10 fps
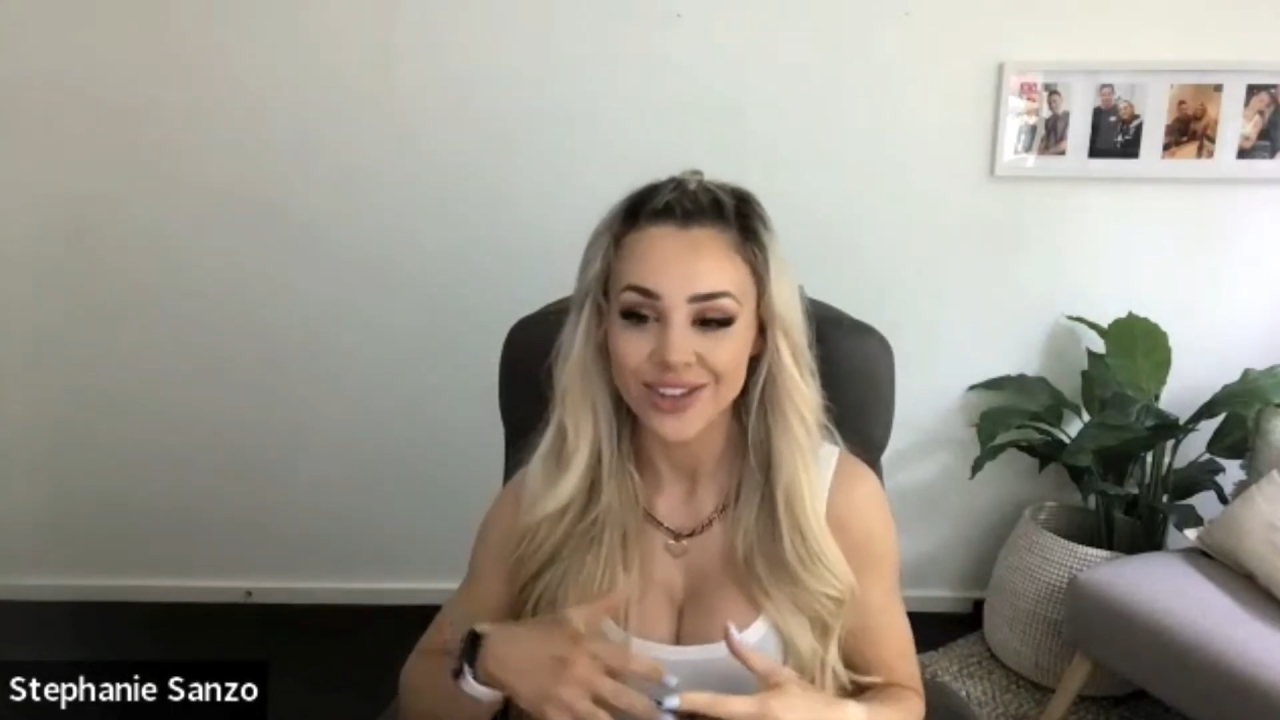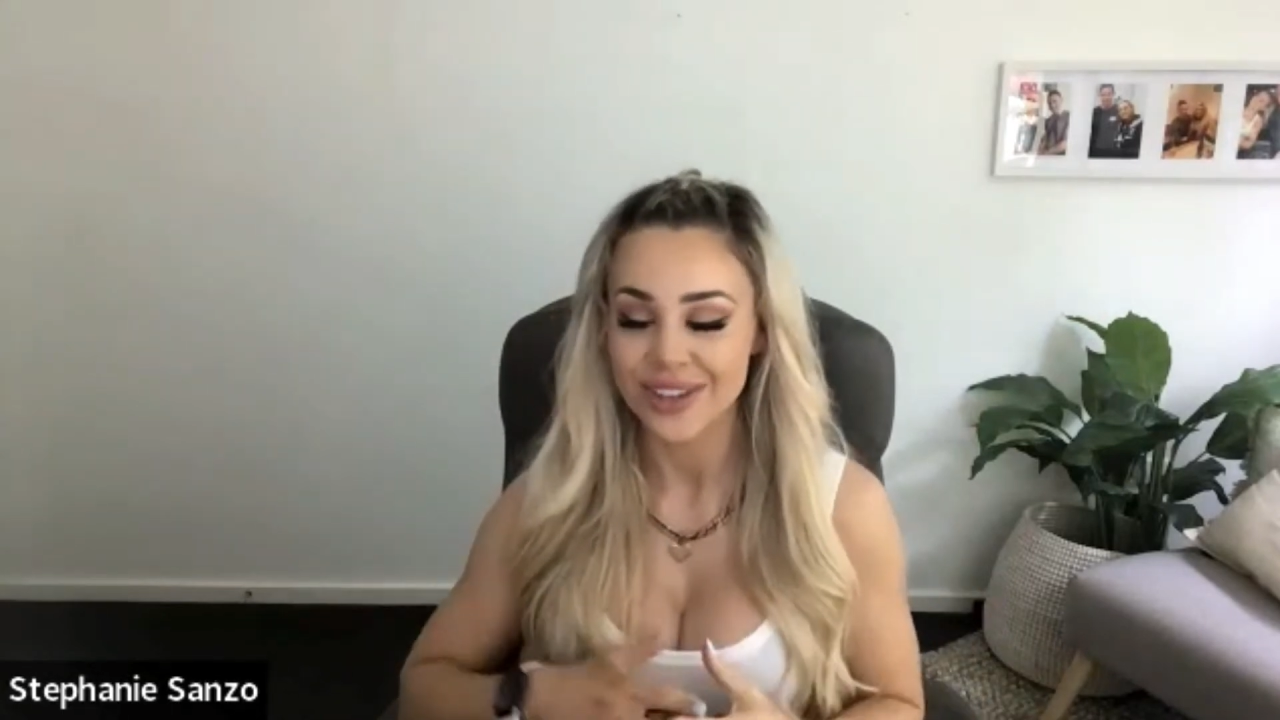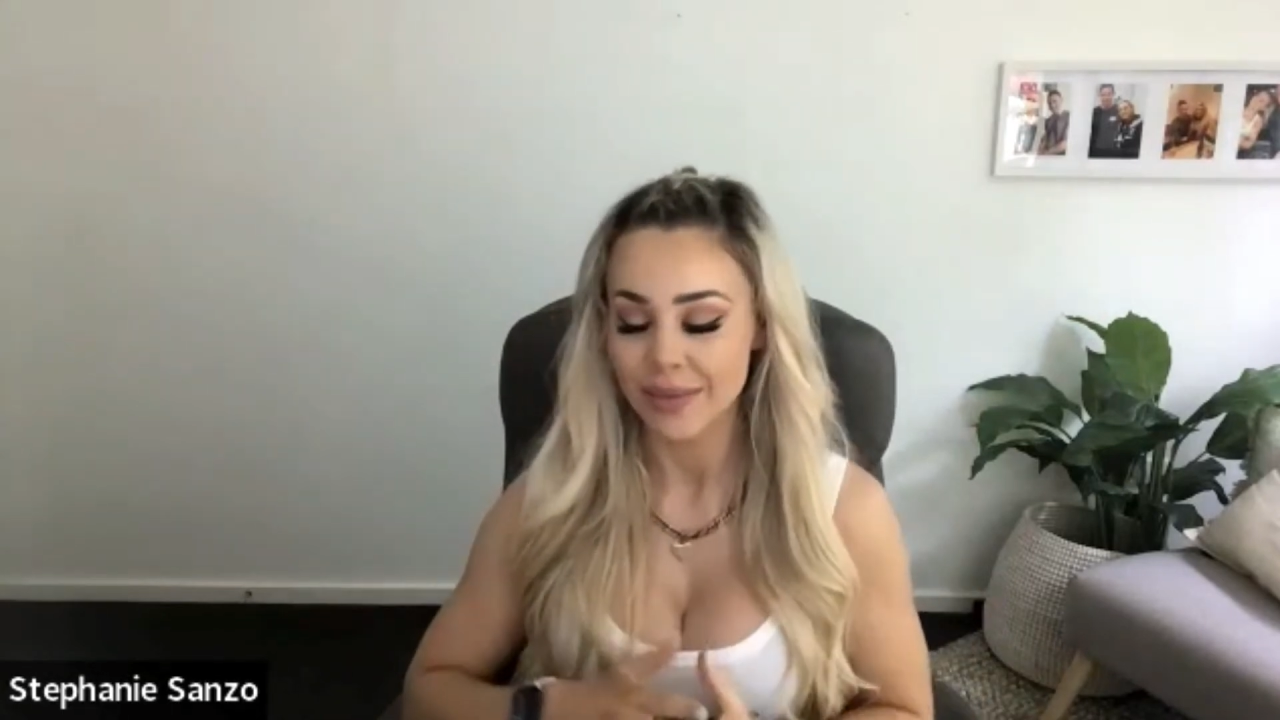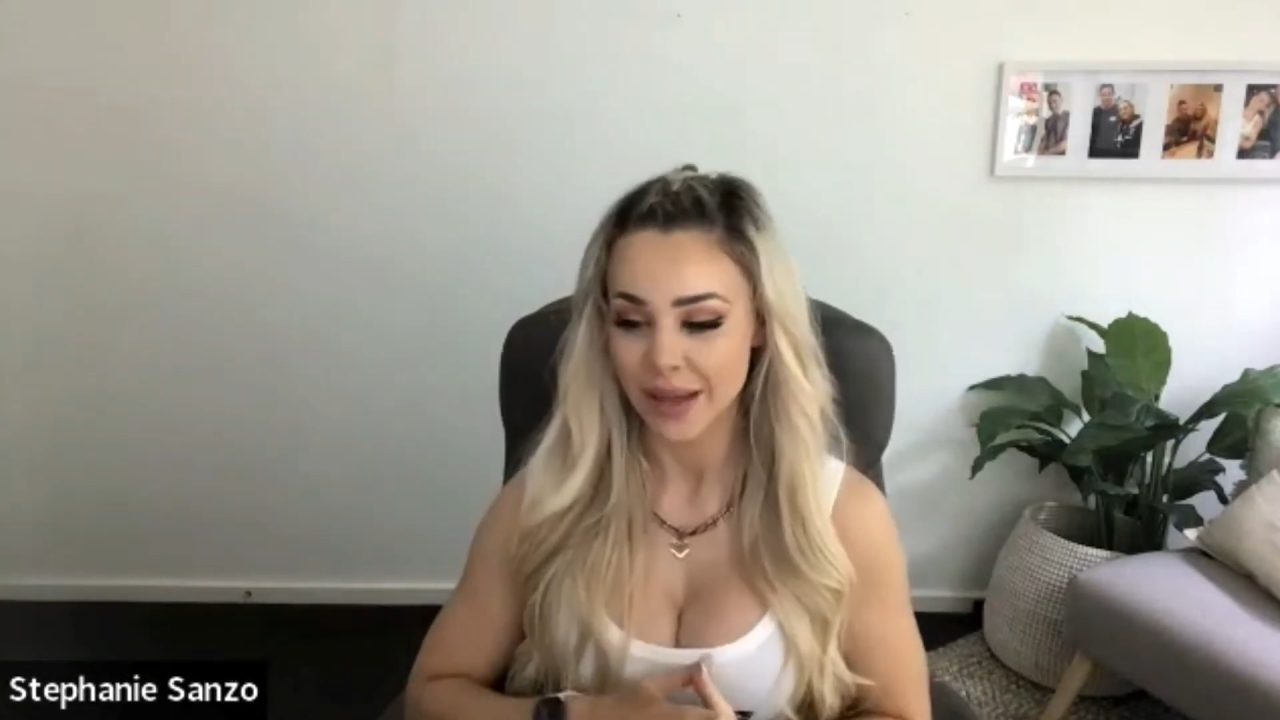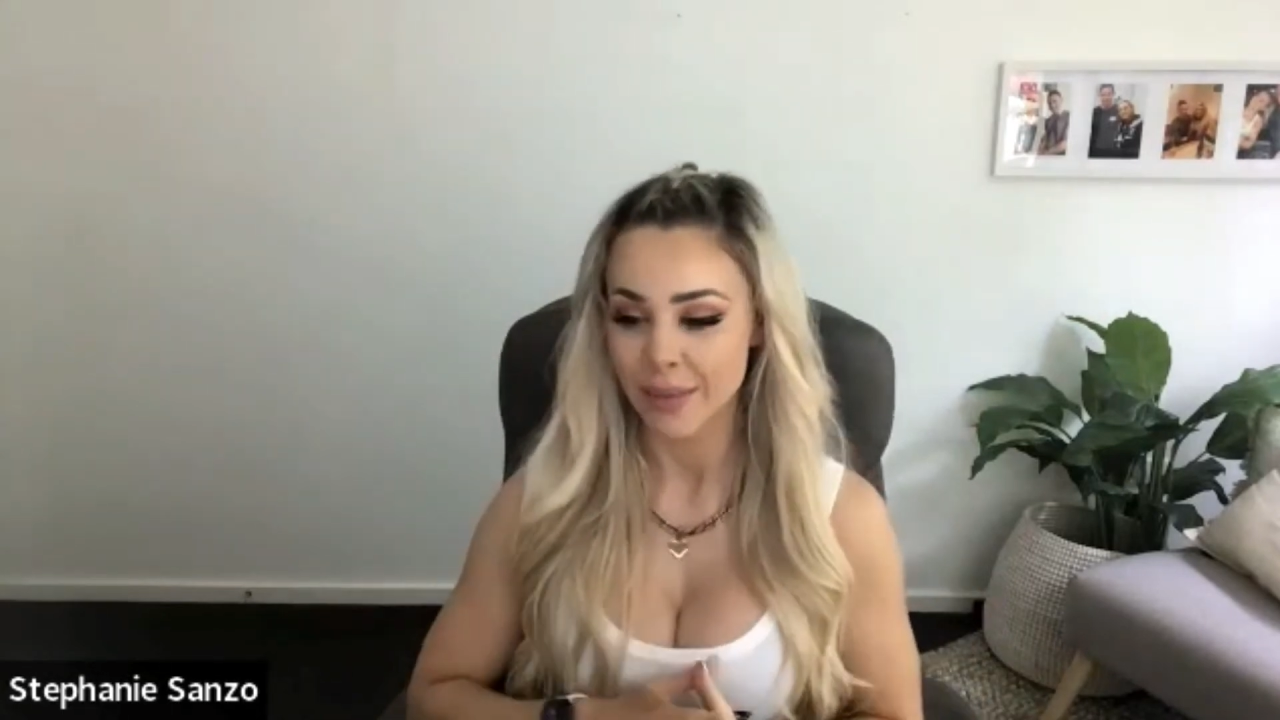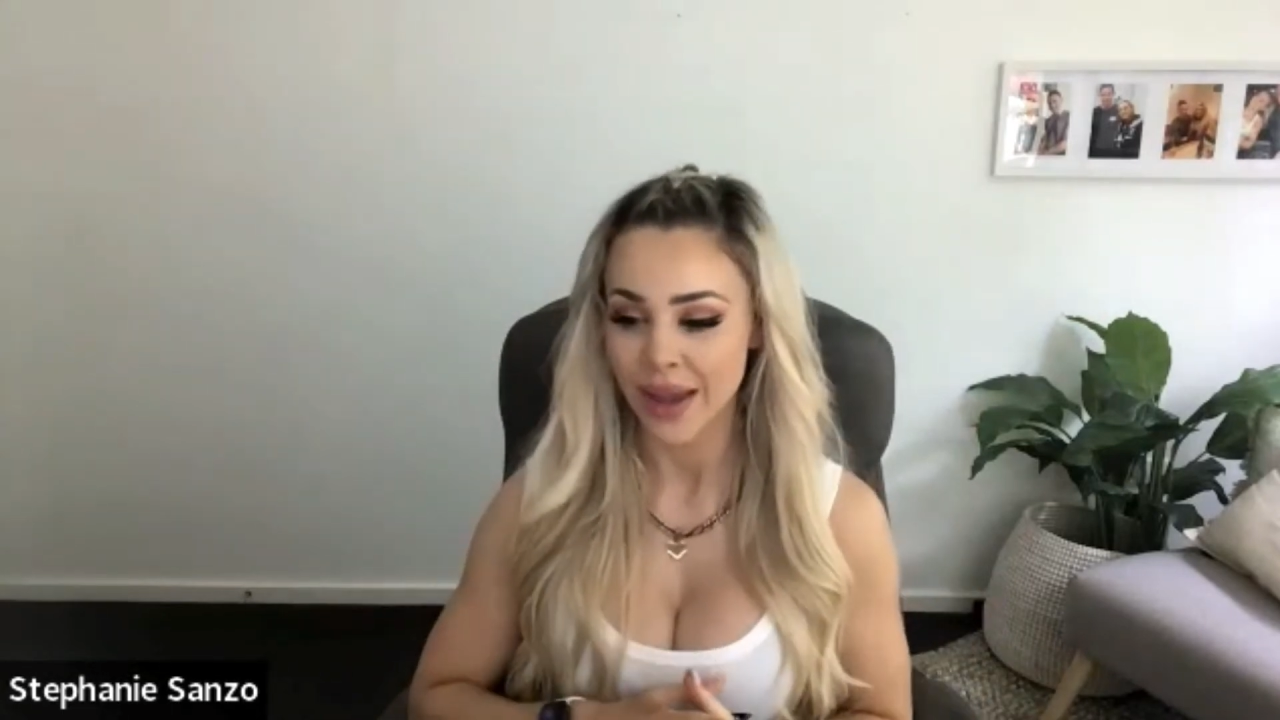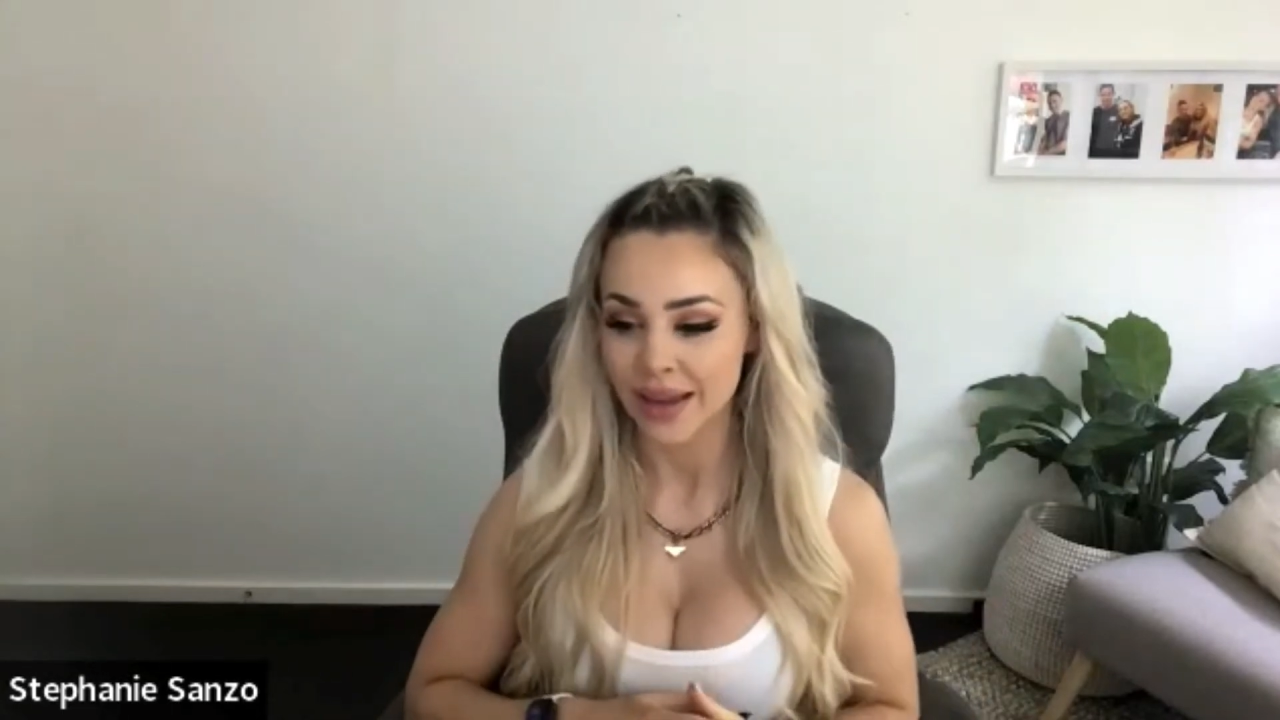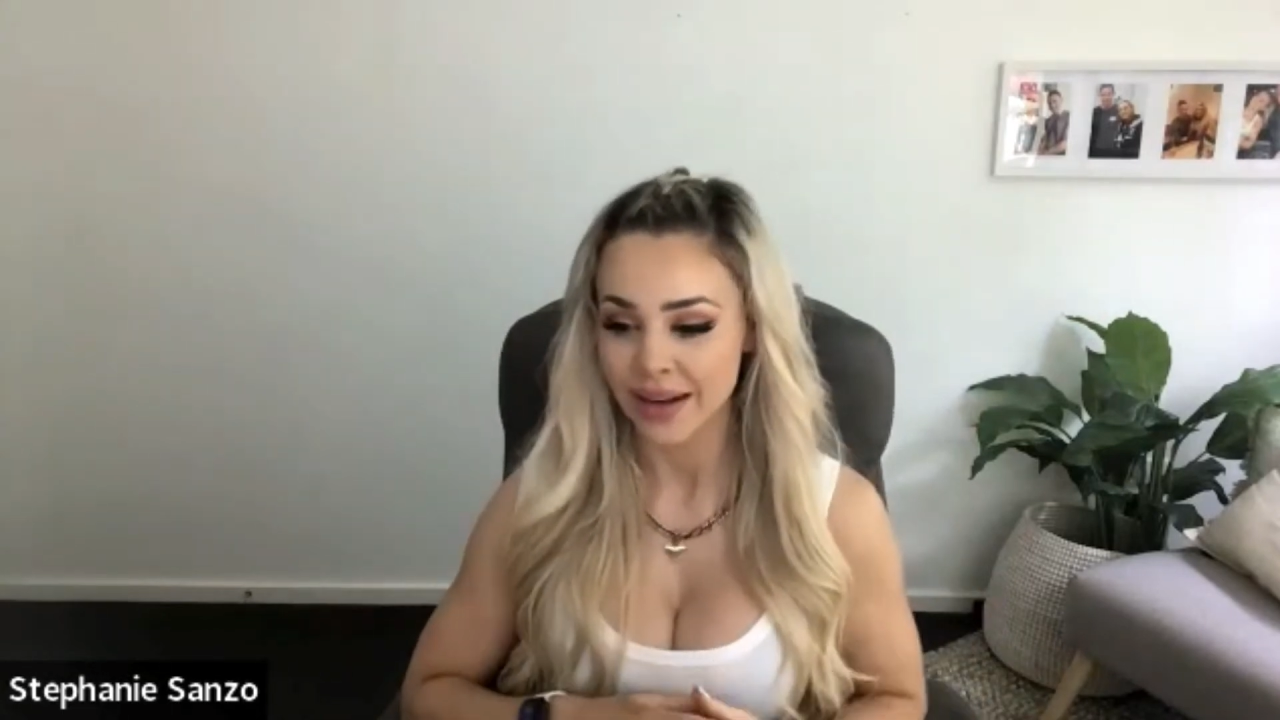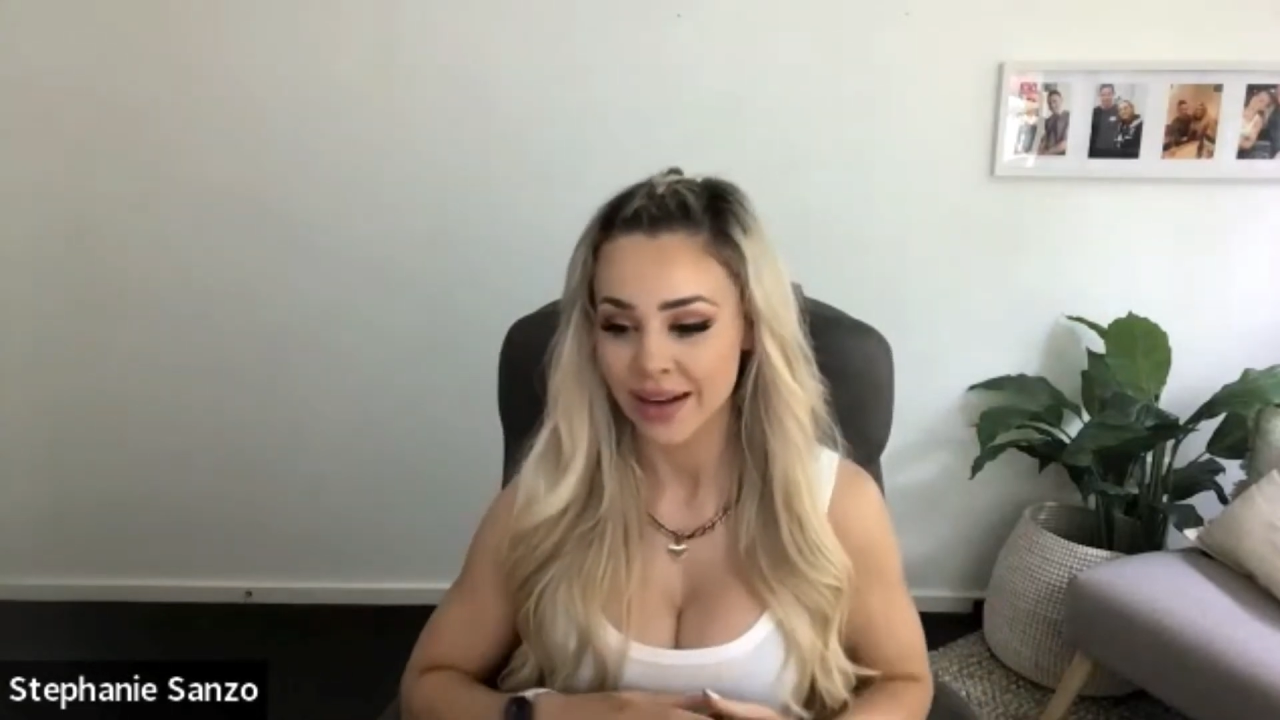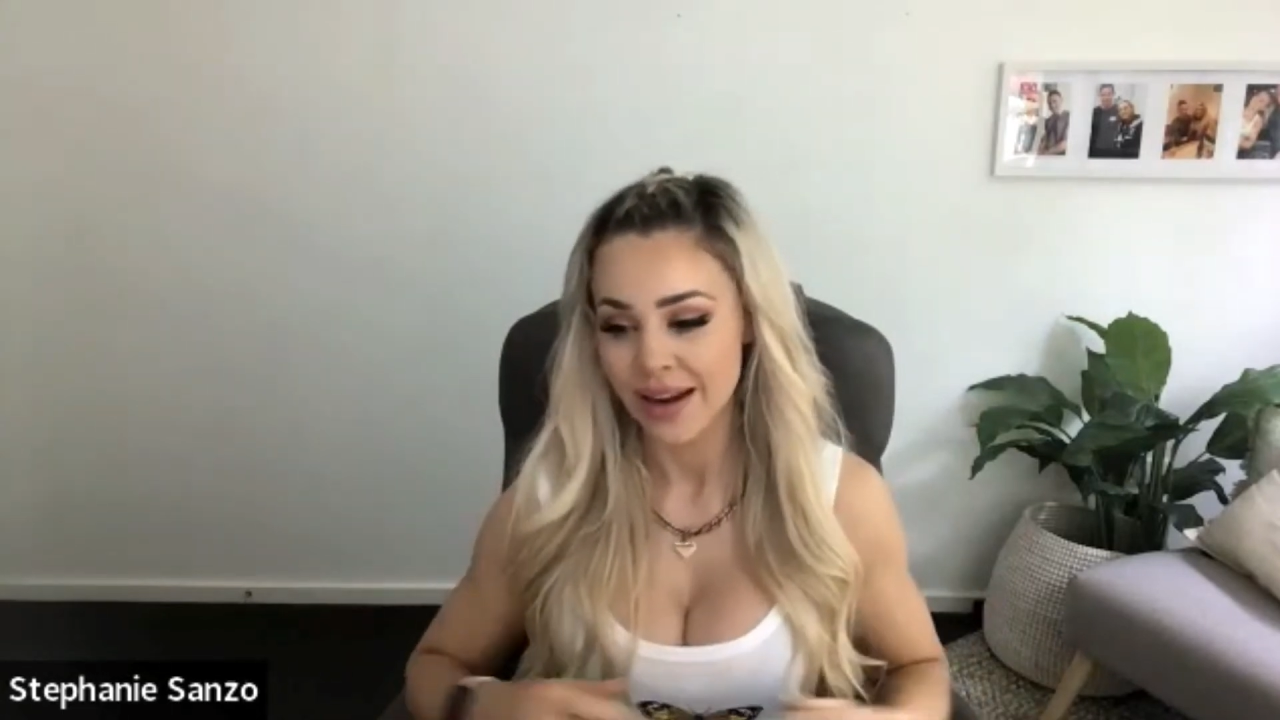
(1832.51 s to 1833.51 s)
something
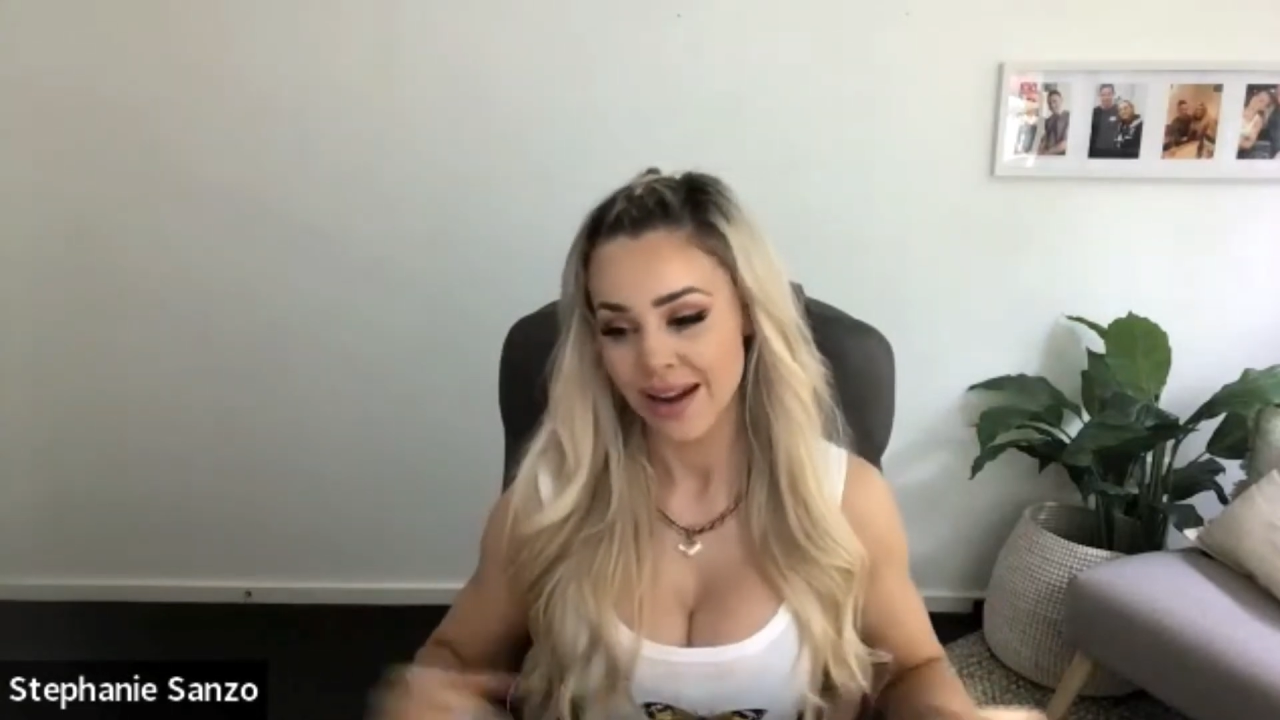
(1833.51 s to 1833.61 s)
about it.